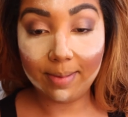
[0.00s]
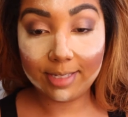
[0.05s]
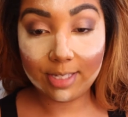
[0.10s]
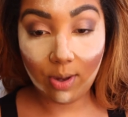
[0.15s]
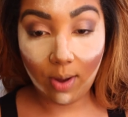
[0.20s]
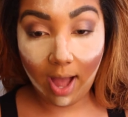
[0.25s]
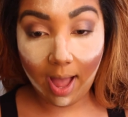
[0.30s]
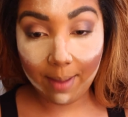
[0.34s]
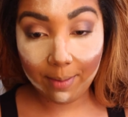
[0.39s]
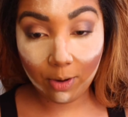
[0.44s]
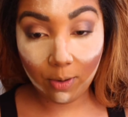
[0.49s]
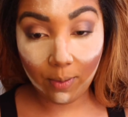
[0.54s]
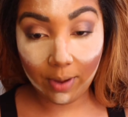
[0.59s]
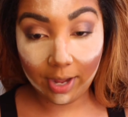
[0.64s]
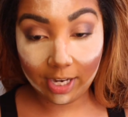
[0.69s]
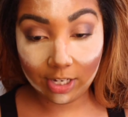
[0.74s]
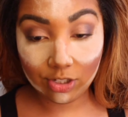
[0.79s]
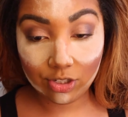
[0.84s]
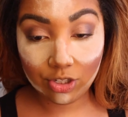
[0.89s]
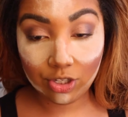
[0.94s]
So I'm
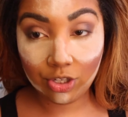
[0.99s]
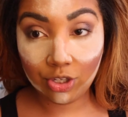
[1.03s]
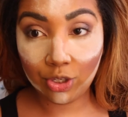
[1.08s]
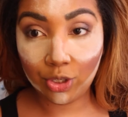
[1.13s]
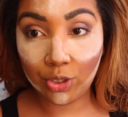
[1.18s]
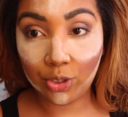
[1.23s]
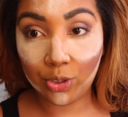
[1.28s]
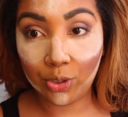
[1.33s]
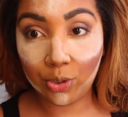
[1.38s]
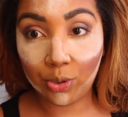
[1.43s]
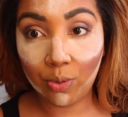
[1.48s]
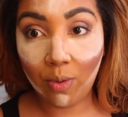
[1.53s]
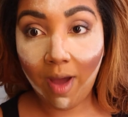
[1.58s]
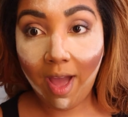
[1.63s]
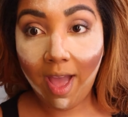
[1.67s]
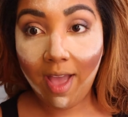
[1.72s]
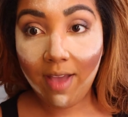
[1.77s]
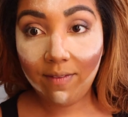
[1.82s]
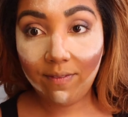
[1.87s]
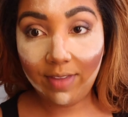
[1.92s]
going to
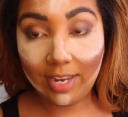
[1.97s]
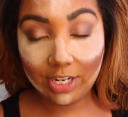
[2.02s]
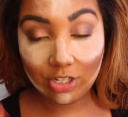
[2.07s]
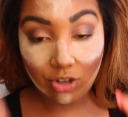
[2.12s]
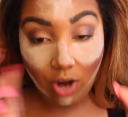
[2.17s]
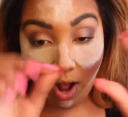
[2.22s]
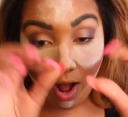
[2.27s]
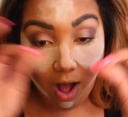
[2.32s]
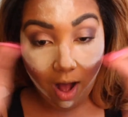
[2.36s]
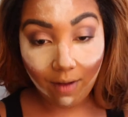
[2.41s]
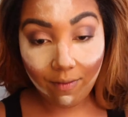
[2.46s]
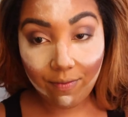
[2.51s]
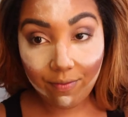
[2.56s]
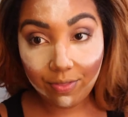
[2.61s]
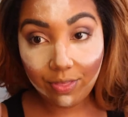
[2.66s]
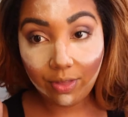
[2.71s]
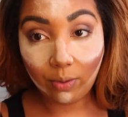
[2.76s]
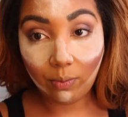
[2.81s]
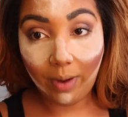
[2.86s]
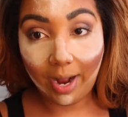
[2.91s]
finish
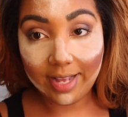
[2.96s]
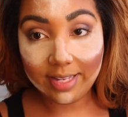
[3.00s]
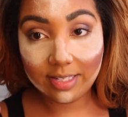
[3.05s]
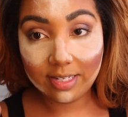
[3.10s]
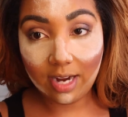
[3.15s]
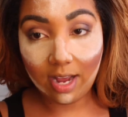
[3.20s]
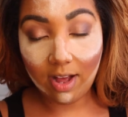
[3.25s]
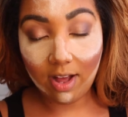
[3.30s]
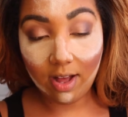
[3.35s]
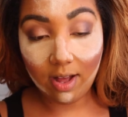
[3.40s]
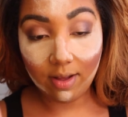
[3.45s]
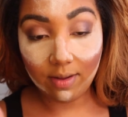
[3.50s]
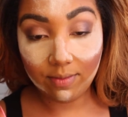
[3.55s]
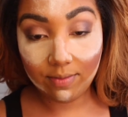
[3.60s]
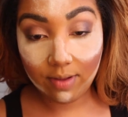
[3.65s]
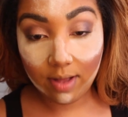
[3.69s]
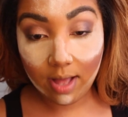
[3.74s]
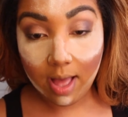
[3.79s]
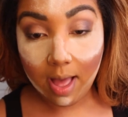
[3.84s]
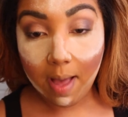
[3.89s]
off the rest
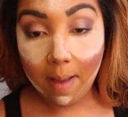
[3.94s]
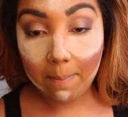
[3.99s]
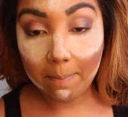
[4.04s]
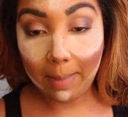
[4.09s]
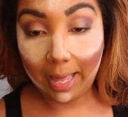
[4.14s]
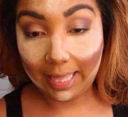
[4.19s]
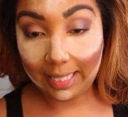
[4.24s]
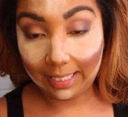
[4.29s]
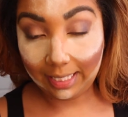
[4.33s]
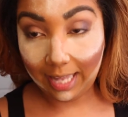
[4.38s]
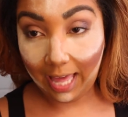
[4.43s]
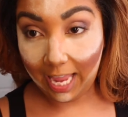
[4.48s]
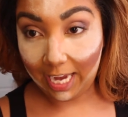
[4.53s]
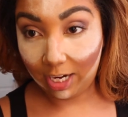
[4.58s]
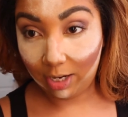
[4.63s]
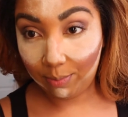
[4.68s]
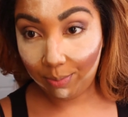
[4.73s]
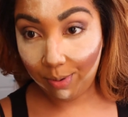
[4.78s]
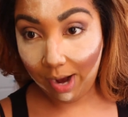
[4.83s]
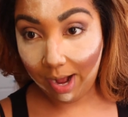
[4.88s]
of my
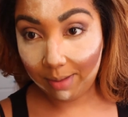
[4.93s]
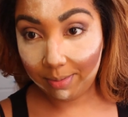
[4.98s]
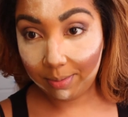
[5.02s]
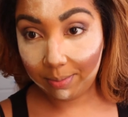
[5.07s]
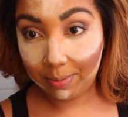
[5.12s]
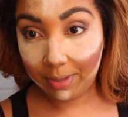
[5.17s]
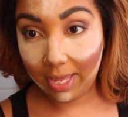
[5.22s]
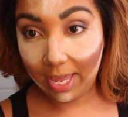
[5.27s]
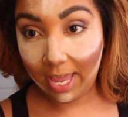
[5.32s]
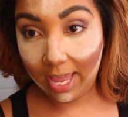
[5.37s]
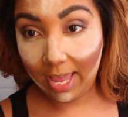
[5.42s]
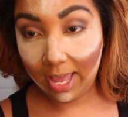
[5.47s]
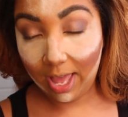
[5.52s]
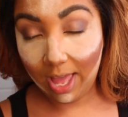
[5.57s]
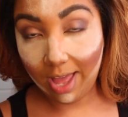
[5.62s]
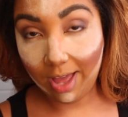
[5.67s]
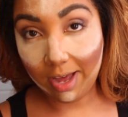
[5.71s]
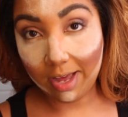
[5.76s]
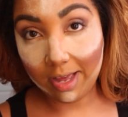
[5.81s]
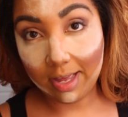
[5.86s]
liner
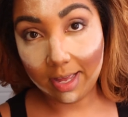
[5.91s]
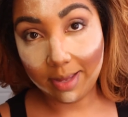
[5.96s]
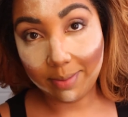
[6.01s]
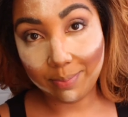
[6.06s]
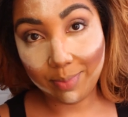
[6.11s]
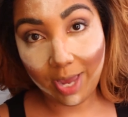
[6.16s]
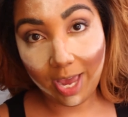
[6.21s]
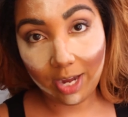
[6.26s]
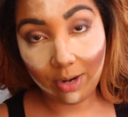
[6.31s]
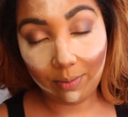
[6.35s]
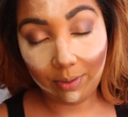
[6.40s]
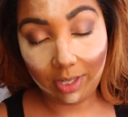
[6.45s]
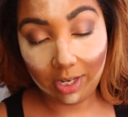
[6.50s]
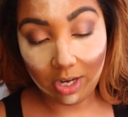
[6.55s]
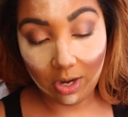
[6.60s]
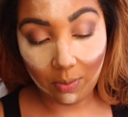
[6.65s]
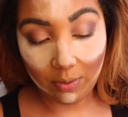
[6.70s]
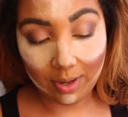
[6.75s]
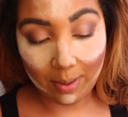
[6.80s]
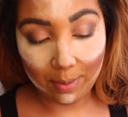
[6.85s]
probably. I don't
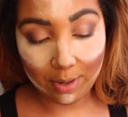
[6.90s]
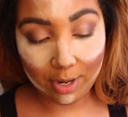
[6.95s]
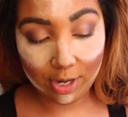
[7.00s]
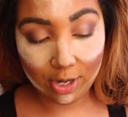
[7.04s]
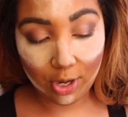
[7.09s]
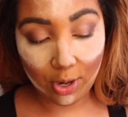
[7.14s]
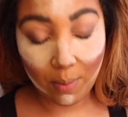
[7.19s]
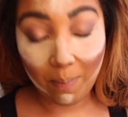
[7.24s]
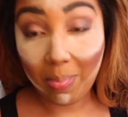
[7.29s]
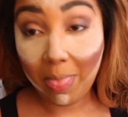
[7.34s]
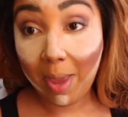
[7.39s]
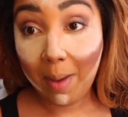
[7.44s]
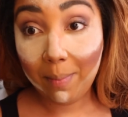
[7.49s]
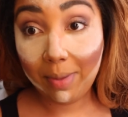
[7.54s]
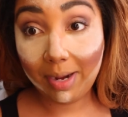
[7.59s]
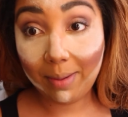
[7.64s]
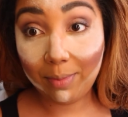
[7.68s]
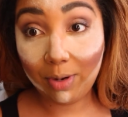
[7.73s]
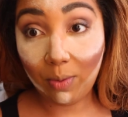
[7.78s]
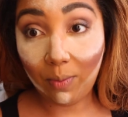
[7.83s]
really know what I'm gonna do,
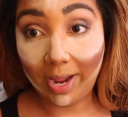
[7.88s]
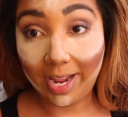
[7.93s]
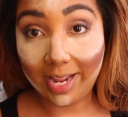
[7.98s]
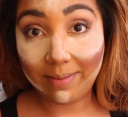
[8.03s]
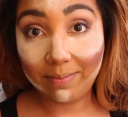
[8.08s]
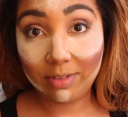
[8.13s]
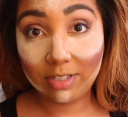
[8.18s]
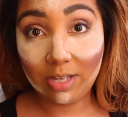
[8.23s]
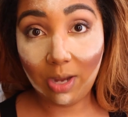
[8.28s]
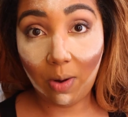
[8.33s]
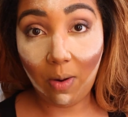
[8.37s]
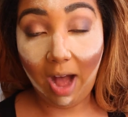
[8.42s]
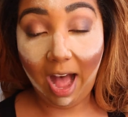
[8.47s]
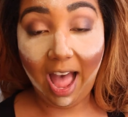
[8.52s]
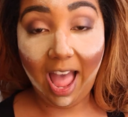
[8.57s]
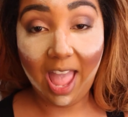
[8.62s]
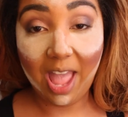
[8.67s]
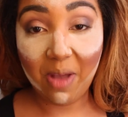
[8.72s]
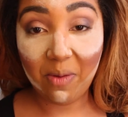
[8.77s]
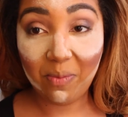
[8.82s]
but I'm gonna wait. So
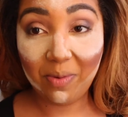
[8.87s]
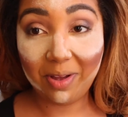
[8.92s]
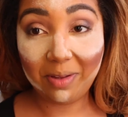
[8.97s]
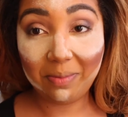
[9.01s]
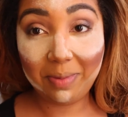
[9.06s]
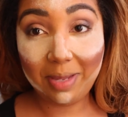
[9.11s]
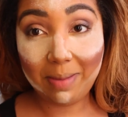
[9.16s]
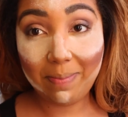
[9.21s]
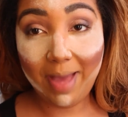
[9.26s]
I will be